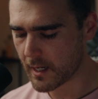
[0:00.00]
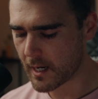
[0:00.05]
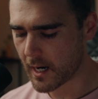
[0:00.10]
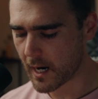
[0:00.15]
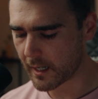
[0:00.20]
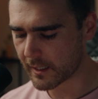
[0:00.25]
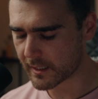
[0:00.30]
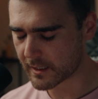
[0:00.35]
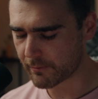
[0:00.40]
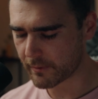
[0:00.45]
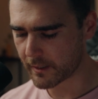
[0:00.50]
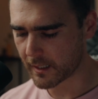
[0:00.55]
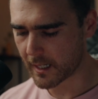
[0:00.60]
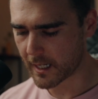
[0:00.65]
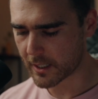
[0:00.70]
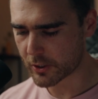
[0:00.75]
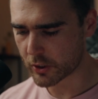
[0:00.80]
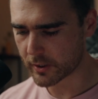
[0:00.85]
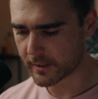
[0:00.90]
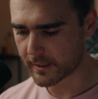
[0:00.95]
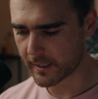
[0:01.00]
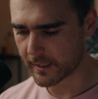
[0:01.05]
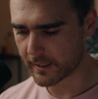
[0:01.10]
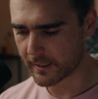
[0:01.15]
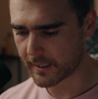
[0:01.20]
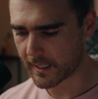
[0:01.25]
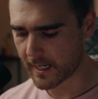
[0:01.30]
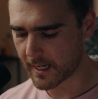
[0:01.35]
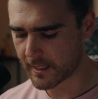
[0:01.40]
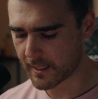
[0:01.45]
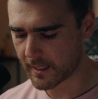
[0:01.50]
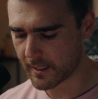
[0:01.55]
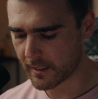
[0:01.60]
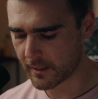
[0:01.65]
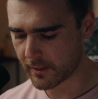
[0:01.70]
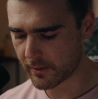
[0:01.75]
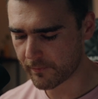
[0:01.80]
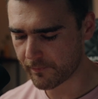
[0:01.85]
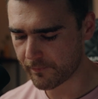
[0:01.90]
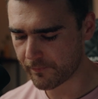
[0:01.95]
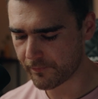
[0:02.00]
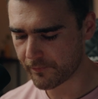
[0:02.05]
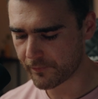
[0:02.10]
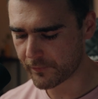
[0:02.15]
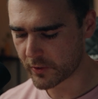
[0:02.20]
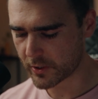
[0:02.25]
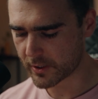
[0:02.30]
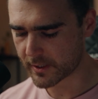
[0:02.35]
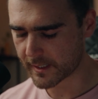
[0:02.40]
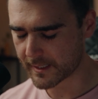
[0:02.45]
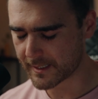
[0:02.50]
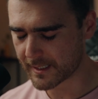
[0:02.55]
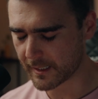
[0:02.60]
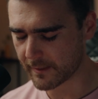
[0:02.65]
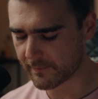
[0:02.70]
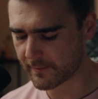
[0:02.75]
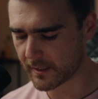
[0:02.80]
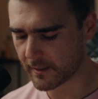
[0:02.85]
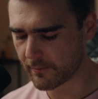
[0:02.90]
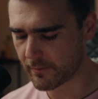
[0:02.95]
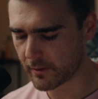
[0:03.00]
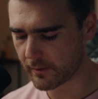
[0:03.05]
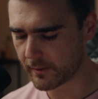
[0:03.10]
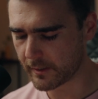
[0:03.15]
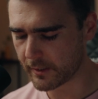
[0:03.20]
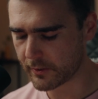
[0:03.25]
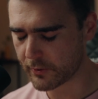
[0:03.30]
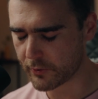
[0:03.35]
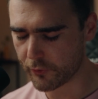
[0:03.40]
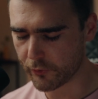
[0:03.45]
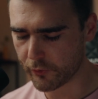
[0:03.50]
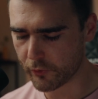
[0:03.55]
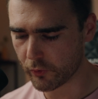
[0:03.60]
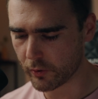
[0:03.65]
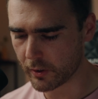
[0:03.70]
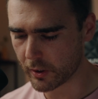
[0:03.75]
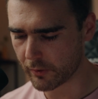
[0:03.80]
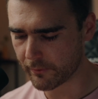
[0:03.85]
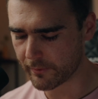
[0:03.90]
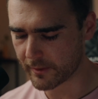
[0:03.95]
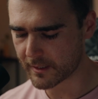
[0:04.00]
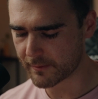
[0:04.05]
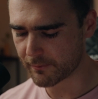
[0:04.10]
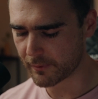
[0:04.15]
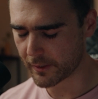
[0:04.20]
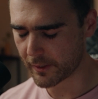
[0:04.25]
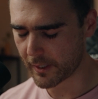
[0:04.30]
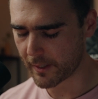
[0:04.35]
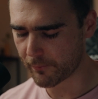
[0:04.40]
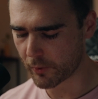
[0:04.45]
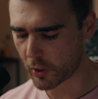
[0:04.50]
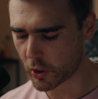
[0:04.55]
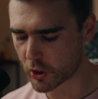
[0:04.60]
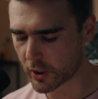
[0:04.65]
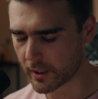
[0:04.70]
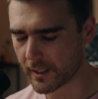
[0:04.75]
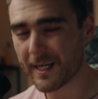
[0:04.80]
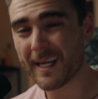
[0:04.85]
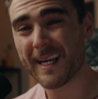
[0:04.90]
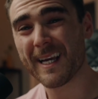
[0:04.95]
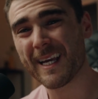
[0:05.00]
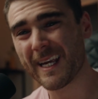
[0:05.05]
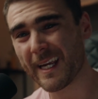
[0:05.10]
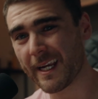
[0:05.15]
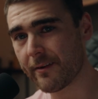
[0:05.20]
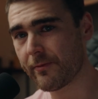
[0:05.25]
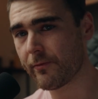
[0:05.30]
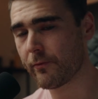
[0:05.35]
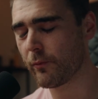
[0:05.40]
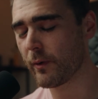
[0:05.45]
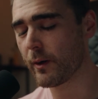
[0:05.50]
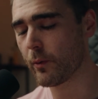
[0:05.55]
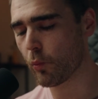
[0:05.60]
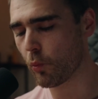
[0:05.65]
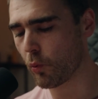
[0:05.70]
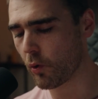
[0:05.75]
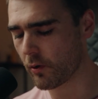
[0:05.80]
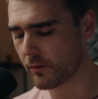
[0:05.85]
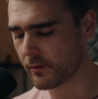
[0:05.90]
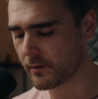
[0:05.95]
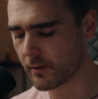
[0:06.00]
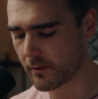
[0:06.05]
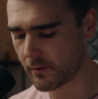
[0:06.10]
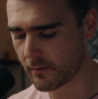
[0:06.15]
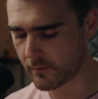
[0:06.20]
I'm going to split archers again here, just because it gives the ability to do a little bit of split lane pressure if we want.